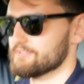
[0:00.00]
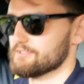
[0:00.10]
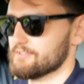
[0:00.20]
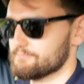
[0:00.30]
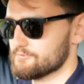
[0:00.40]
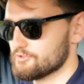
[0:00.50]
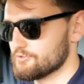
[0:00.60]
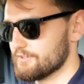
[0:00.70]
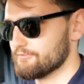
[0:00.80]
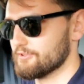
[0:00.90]
to
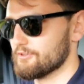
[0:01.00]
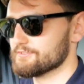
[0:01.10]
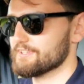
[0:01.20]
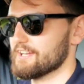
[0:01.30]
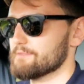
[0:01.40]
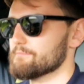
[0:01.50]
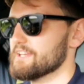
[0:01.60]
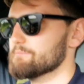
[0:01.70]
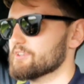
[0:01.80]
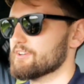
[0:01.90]
drive for a long time,
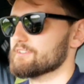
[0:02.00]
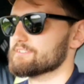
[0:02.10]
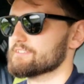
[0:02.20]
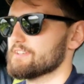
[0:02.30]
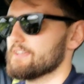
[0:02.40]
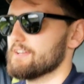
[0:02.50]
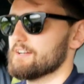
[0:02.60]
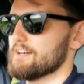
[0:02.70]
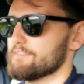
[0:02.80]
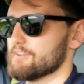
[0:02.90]
mainly because
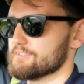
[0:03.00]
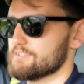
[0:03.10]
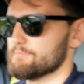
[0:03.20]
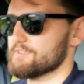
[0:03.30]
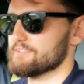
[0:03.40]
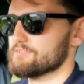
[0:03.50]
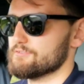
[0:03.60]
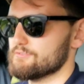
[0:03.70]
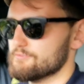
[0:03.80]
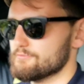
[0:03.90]
I've got something
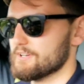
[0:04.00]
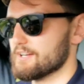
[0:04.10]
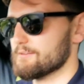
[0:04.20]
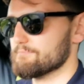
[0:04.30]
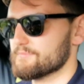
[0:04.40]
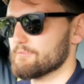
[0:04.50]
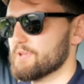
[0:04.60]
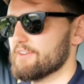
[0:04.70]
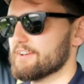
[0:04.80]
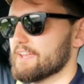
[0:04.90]
to
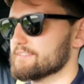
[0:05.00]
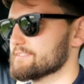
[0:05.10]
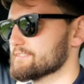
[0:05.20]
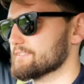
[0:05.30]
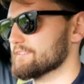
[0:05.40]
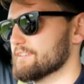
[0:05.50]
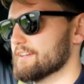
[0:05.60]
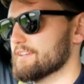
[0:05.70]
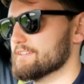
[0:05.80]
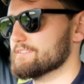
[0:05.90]
compare it against, and
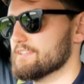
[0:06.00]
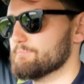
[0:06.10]
that is the